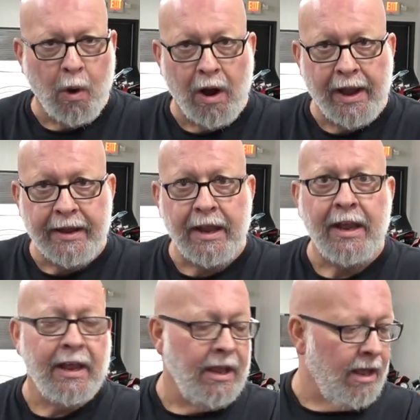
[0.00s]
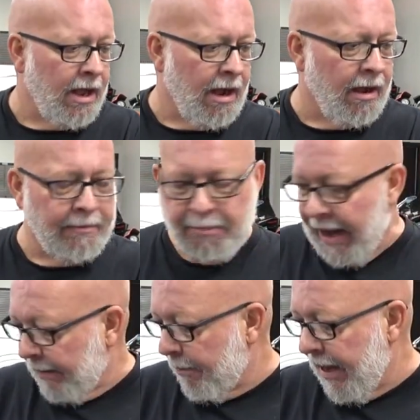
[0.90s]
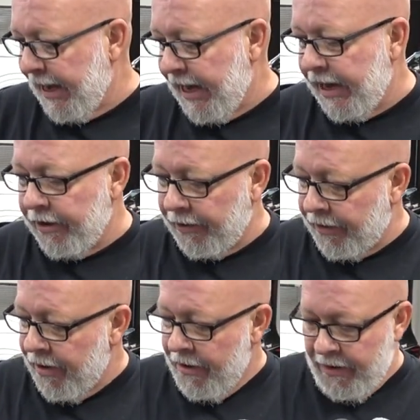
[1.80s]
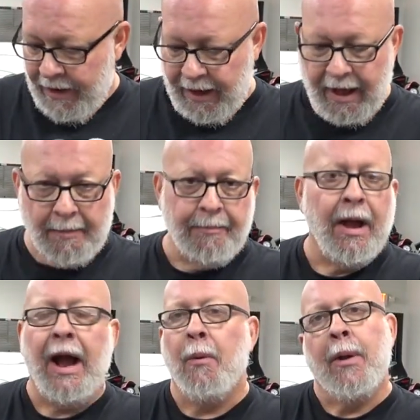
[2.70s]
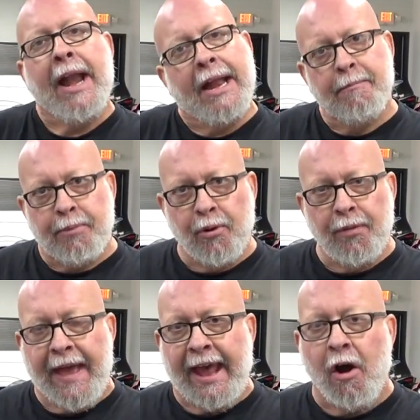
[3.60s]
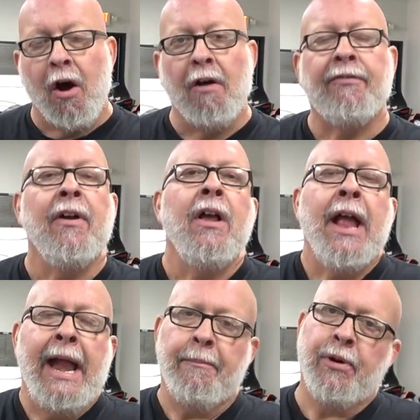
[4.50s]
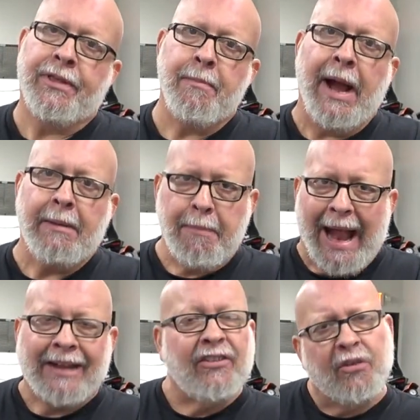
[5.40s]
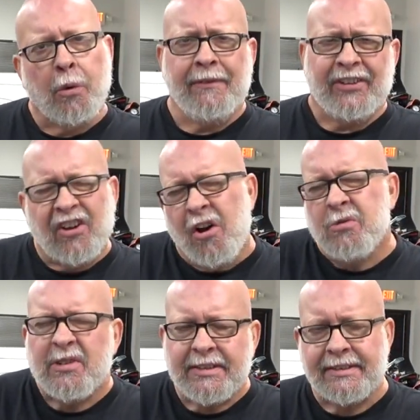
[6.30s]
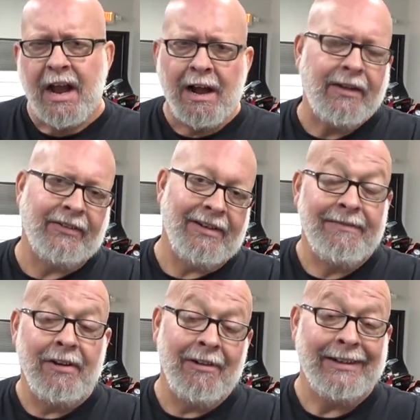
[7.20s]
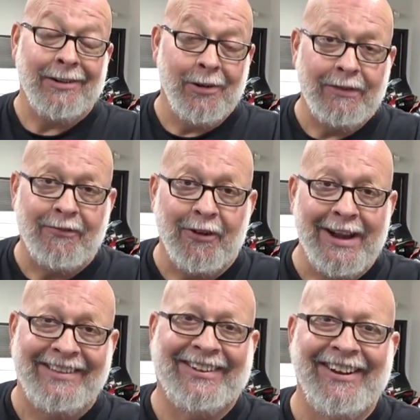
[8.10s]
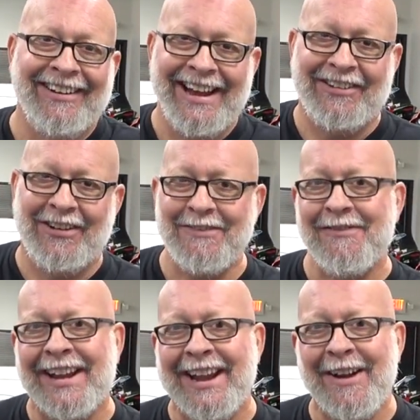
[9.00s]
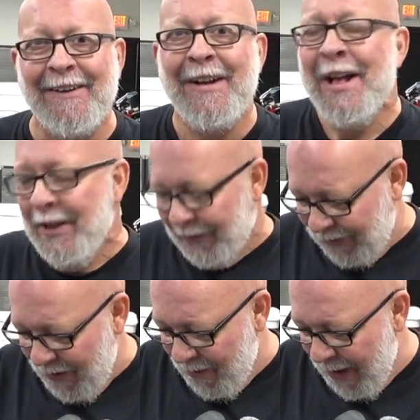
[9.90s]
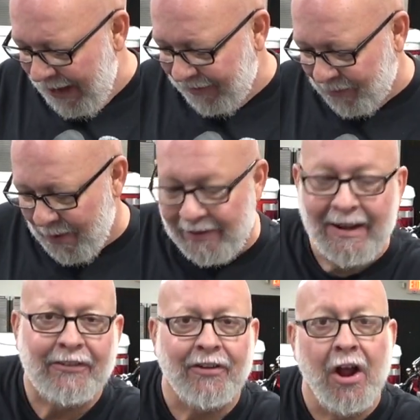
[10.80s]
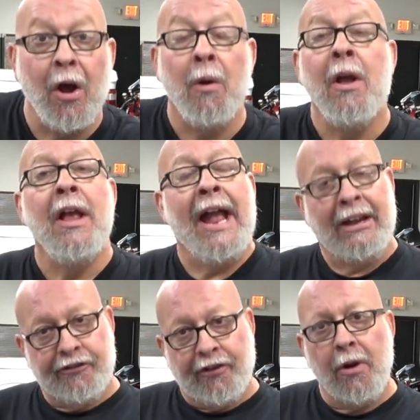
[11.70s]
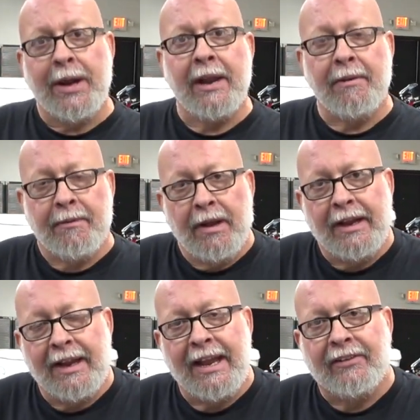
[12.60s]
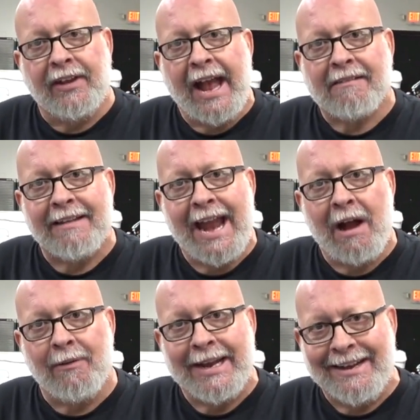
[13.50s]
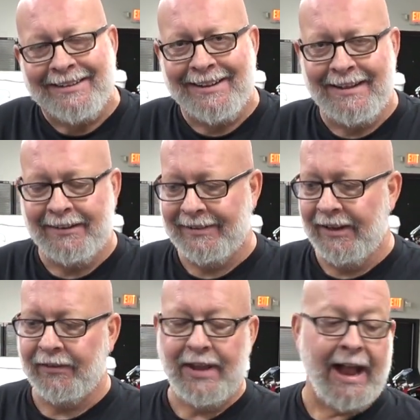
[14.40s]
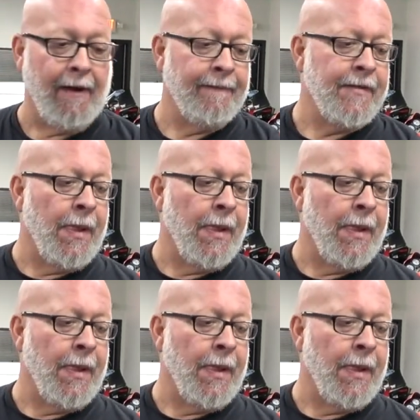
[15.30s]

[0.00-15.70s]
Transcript: 1 on Black Betty here. I went ahead and pulled that off and put the bike back to sort of as close to stock as I felt like doing for an installation video. So I just wanted to let you know and show you exactly how easy this is. Now,